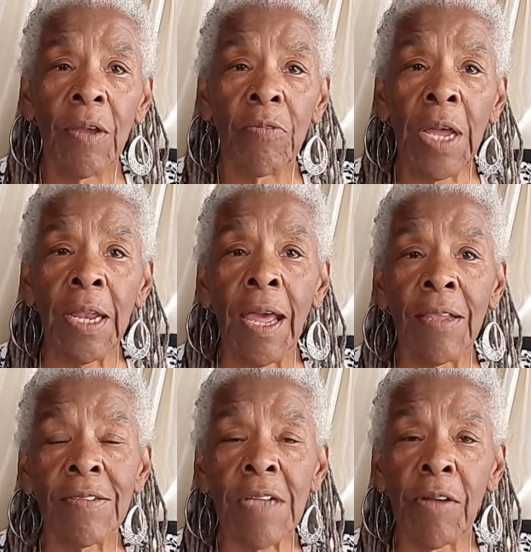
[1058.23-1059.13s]
Right now the
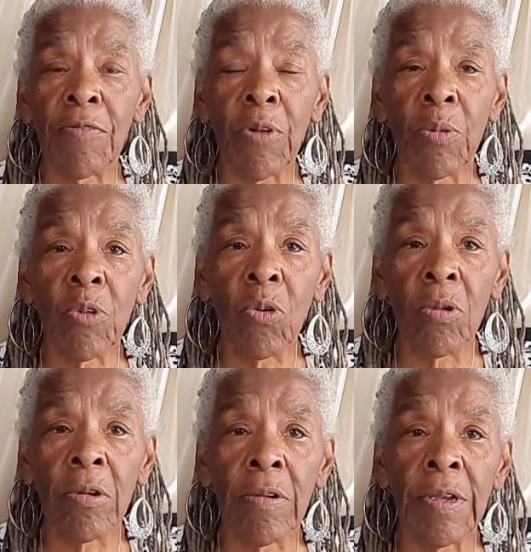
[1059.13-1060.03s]
styrofoam
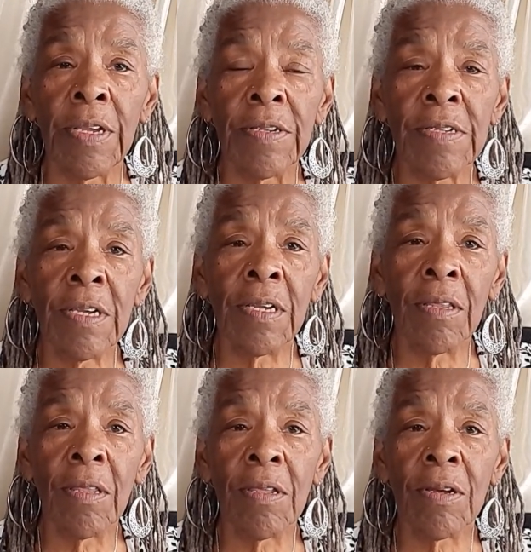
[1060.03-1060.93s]
cooler is
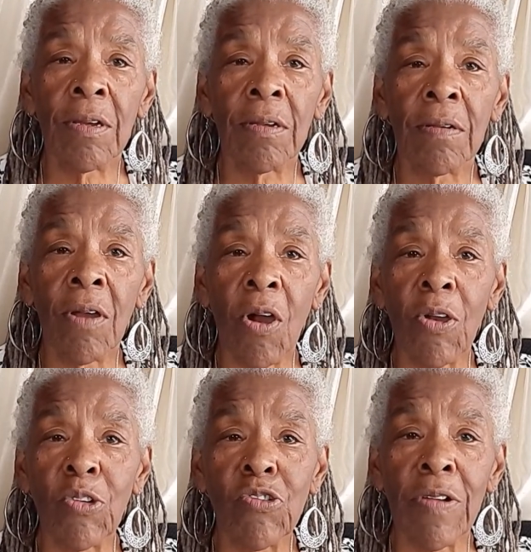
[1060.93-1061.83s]
in the
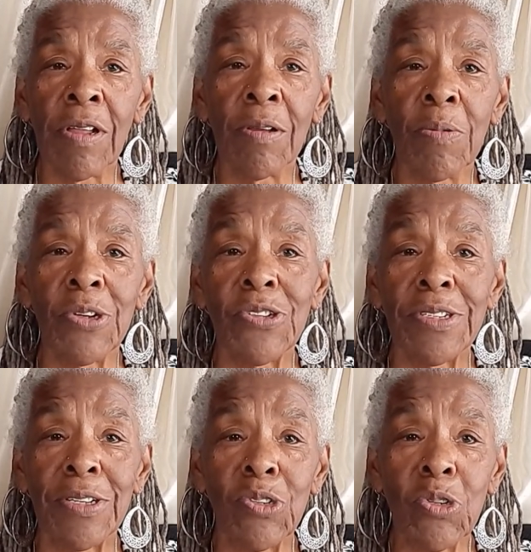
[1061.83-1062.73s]
cargo trailer, which is
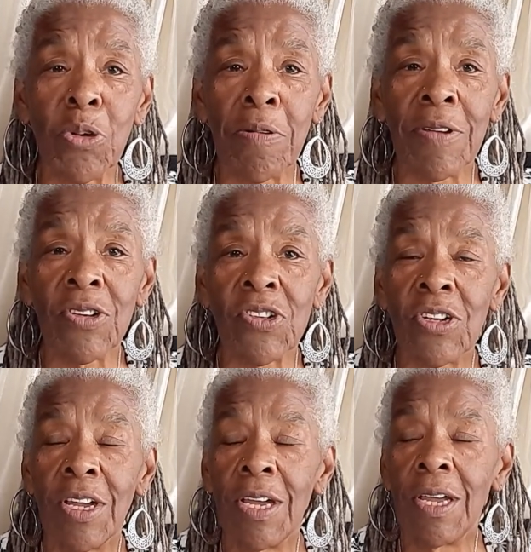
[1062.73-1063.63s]
in storage,
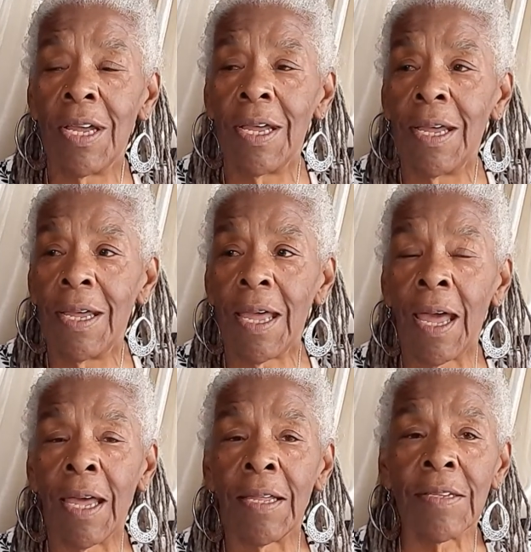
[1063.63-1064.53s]

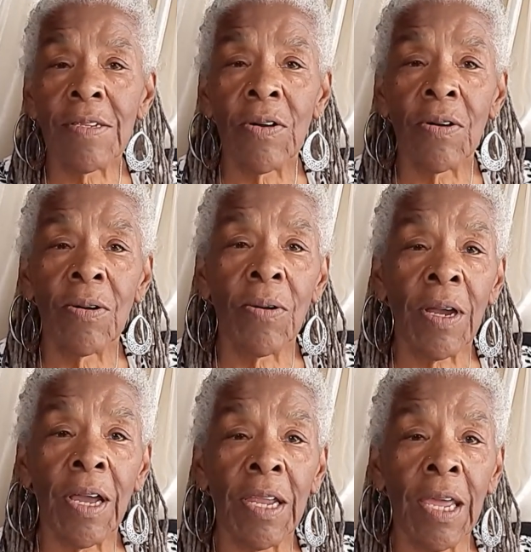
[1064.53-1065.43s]
and so I
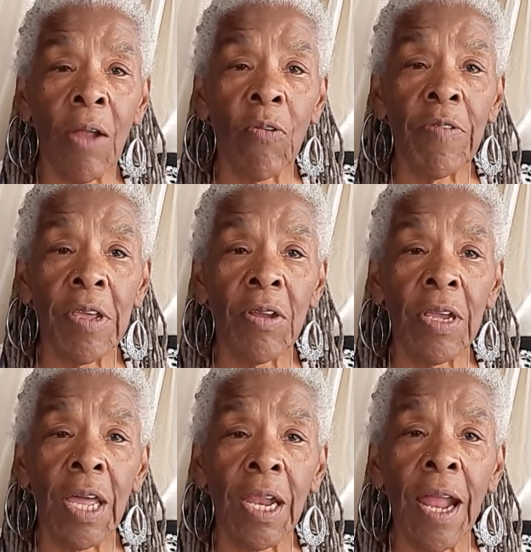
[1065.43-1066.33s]
got to get over there to
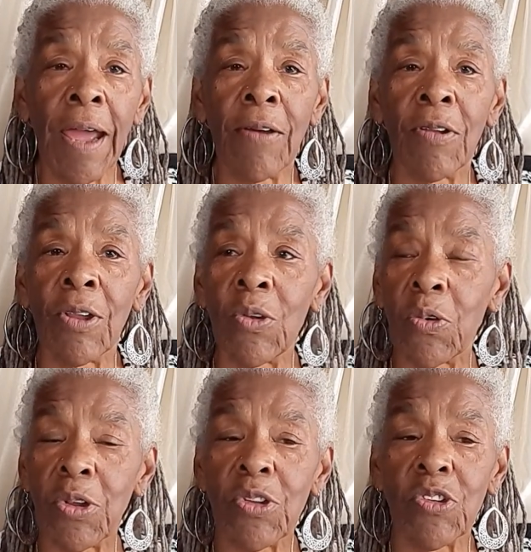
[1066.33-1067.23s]
get it out in
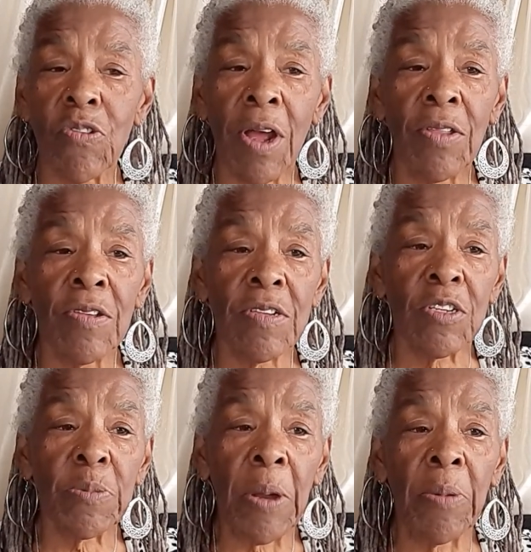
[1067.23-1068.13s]
order to try this
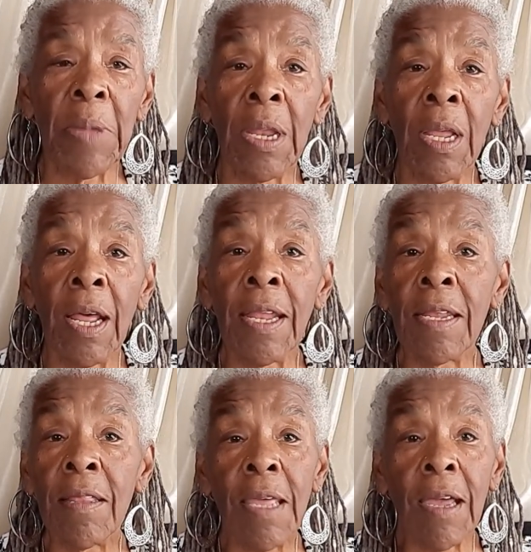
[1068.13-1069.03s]
experiment, and I
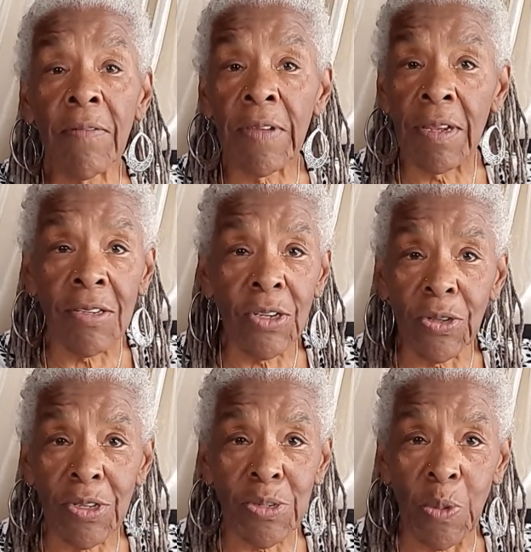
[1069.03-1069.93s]
didn't think of it until
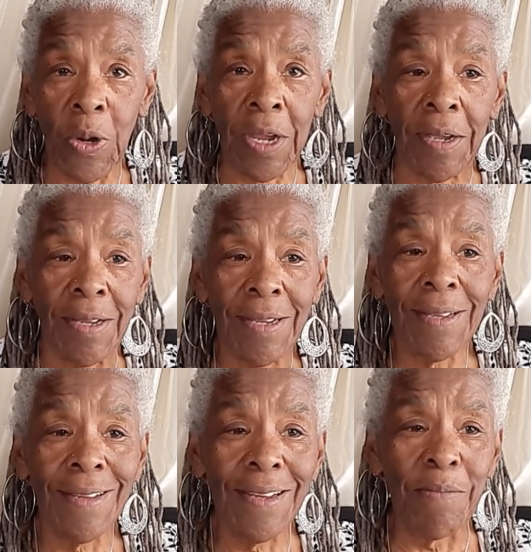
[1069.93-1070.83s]
this morning,
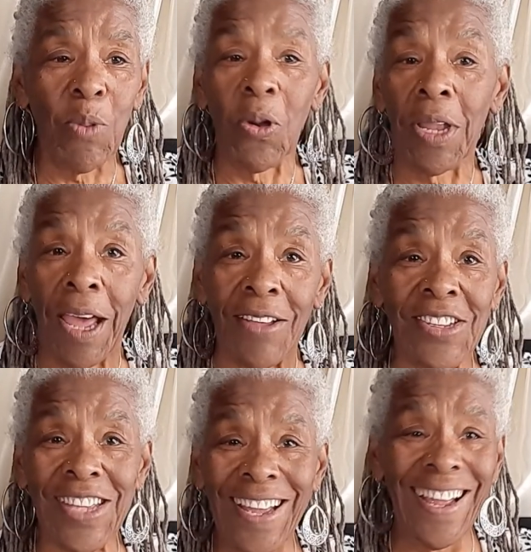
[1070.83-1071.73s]
more or
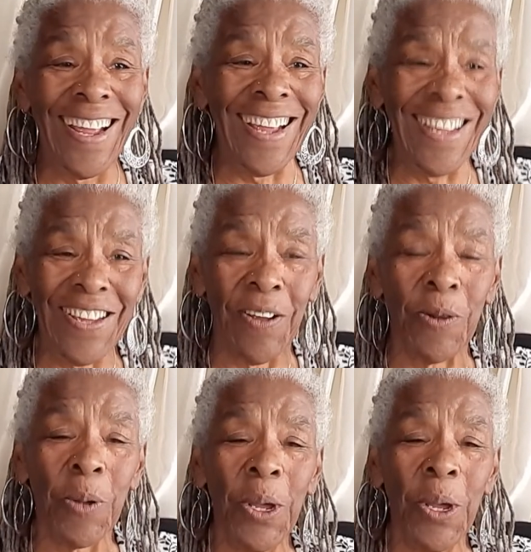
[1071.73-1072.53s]
less. You know,